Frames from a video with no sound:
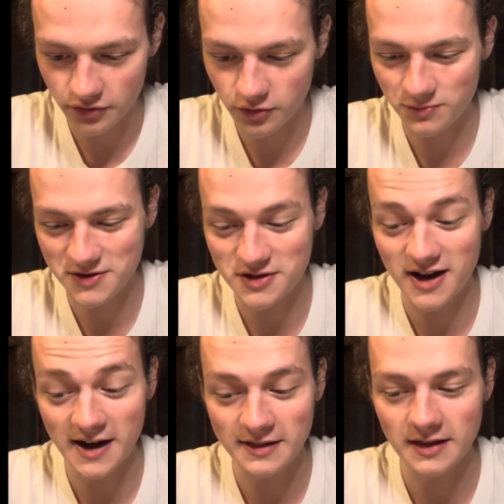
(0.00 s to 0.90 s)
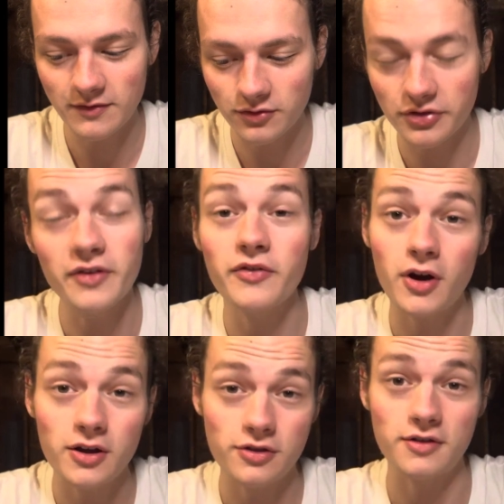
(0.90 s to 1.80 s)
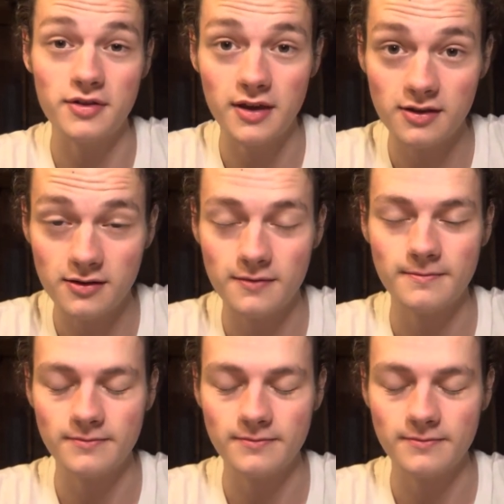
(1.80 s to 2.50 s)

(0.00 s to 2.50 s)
to reach high levels of consciousness.